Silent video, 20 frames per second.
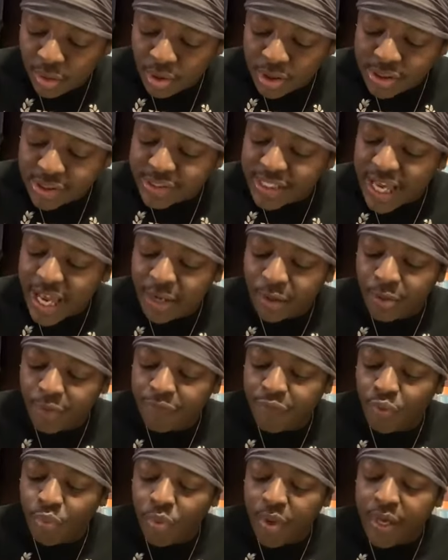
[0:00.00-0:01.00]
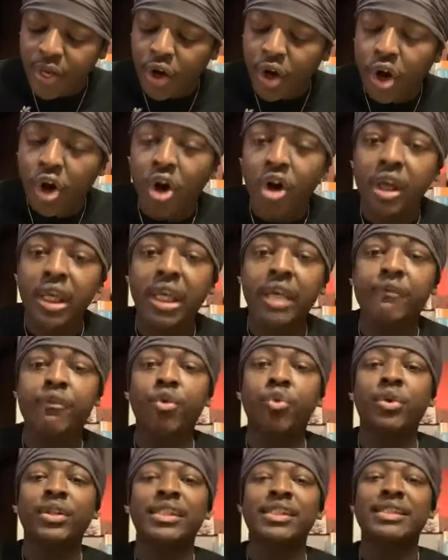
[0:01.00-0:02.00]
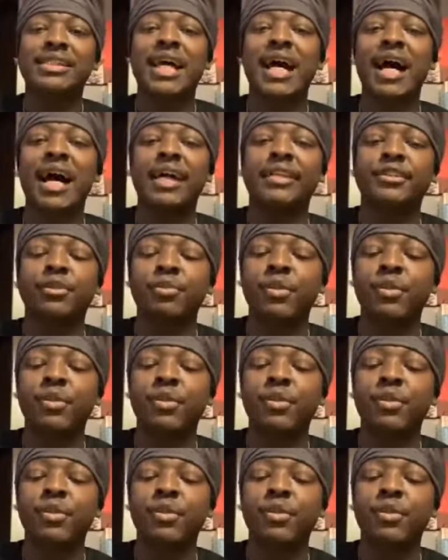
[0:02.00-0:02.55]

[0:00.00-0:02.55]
scattereth away all evil with his eyes.